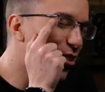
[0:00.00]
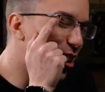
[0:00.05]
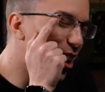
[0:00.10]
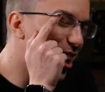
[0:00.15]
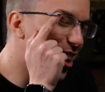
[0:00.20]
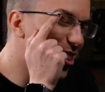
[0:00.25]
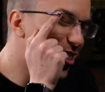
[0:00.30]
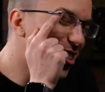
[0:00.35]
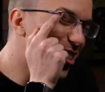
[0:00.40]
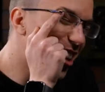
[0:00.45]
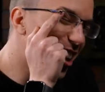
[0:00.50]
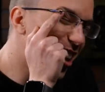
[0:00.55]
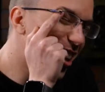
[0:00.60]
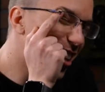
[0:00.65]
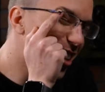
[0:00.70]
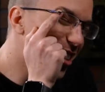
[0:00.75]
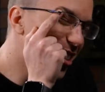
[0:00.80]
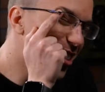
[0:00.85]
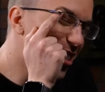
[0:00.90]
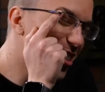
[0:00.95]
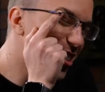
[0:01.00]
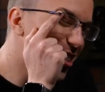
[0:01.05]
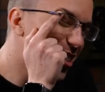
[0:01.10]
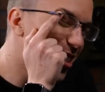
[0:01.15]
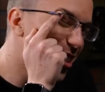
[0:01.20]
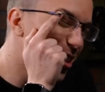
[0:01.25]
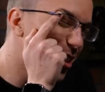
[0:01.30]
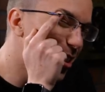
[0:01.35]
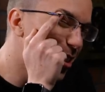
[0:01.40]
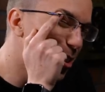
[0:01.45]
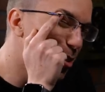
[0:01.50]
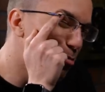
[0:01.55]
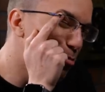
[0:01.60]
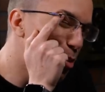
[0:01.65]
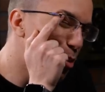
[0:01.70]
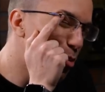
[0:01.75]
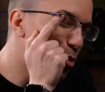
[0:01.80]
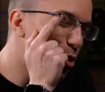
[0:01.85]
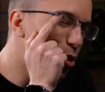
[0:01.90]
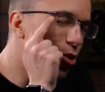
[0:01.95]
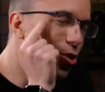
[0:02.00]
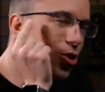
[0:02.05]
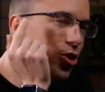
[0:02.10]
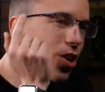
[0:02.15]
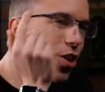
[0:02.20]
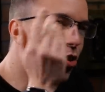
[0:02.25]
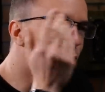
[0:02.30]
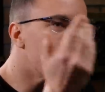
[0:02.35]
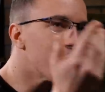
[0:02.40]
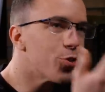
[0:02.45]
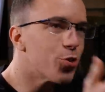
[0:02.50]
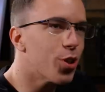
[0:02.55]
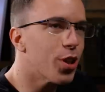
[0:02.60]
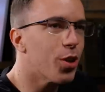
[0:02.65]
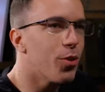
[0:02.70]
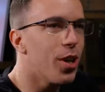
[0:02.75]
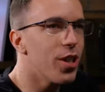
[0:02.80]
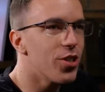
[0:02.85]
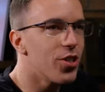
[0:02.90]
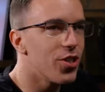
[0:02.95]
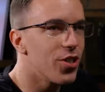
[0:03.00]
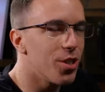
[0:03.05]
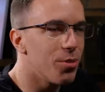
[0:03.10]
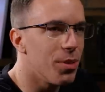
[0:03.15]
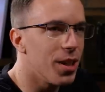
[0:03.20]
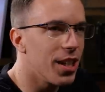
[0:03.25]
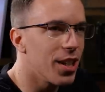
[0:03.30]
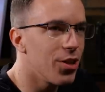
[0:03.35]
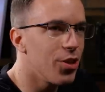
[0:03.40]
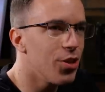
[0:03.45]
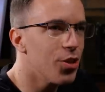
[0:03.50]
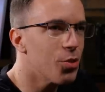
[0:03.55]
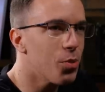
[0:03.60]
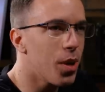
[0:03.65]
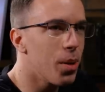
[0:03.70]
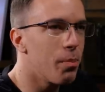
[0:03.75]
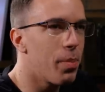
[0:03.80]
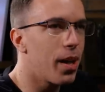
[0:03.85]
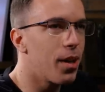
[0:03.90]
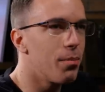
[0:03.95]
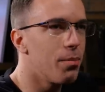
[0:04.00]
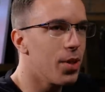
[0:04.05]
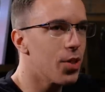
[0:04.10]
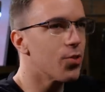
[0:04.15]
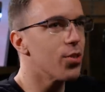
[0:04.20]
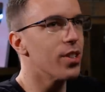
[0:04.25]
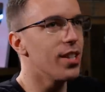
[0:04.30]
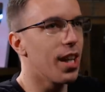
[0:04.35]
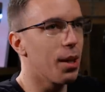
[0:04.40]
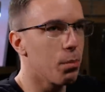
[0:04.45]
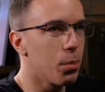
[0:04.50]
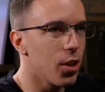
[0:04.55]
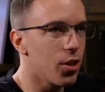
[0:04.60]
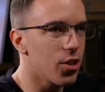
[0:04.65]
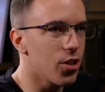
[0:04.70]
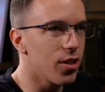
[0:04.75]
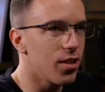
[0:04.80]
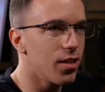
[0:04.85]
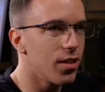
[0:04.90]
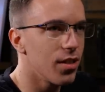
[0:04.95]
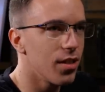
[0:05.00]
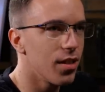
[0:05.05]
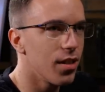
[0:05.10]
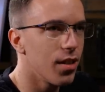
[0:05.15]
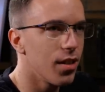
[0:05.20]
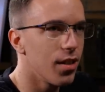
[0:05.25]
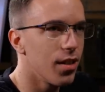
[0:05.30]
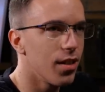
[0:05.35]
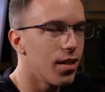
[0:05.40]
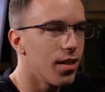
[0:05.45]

hundred dollars? Yes. Well, you're just gonna throw trick questions at me because you just want a better mystery tech budget. I mean, thank